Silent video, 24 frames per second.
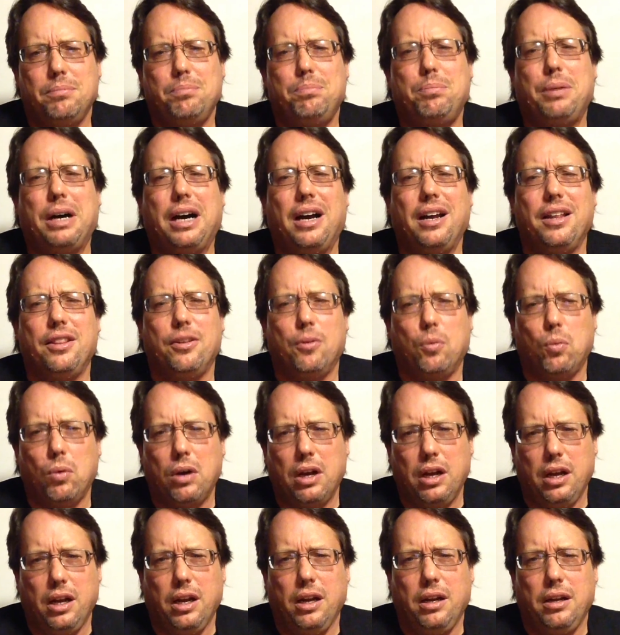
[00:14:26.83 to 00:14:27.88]
by the
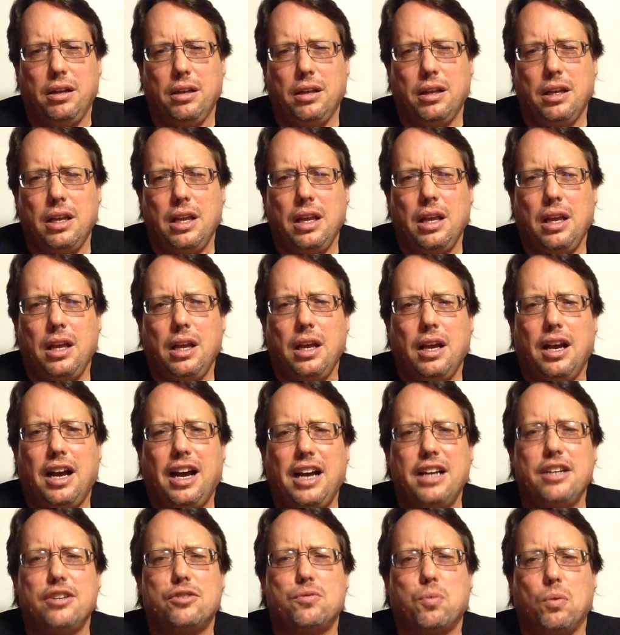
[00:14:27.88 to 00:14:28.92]
way,
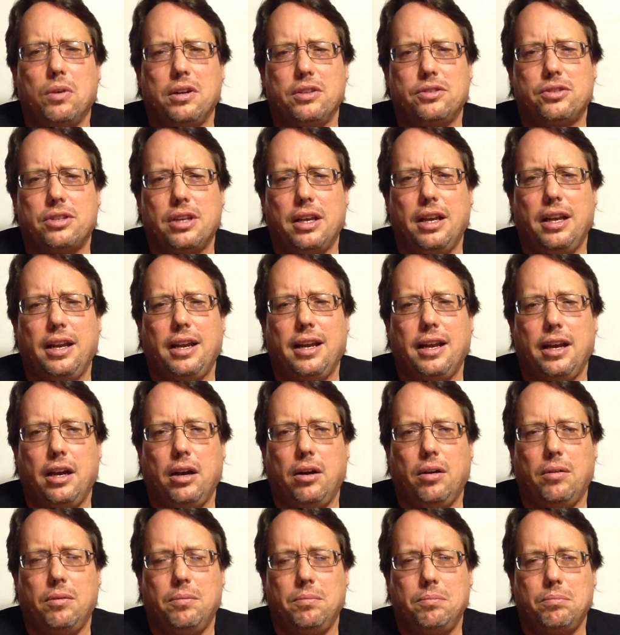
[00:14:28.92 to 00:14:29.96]
I just want to say
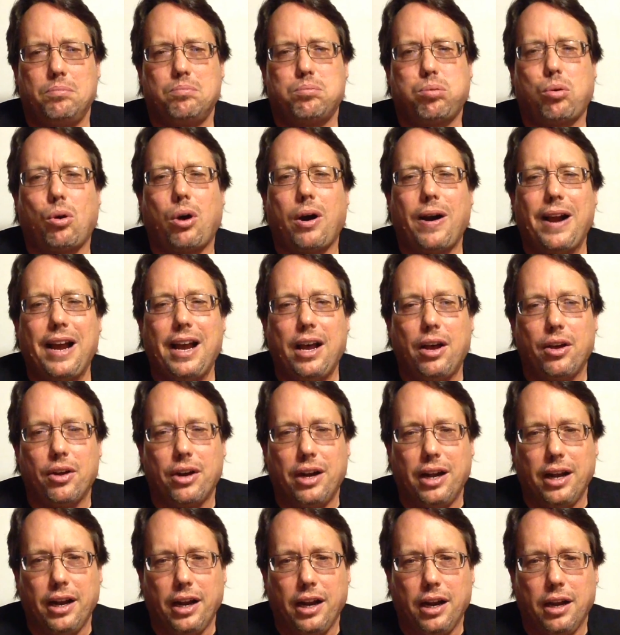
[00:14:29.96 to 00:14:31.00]
how proud
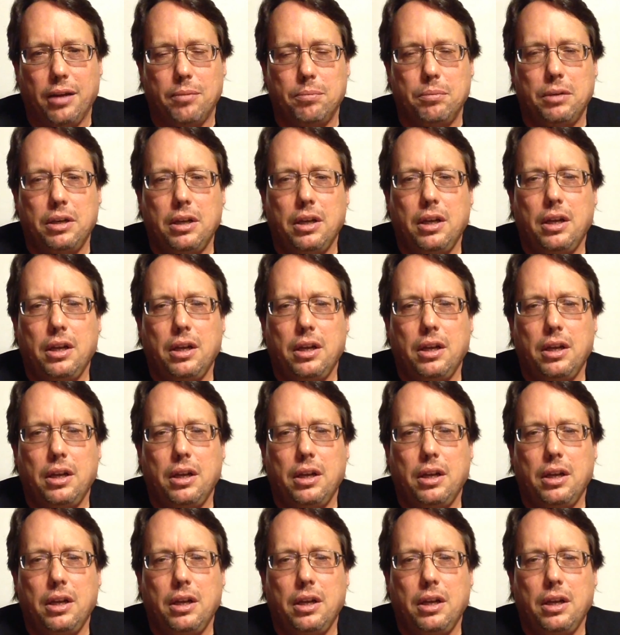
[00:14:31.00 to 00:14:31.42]
I am